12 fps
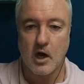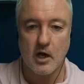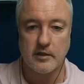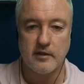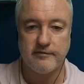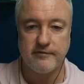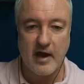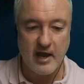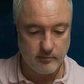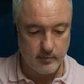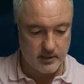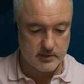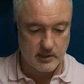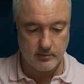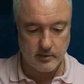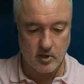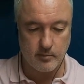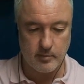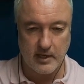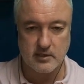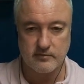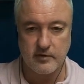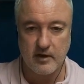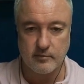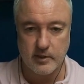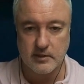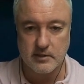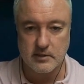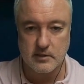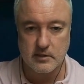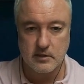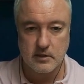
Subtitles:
on the 5 minutes? So let me go back to the 5 minutes.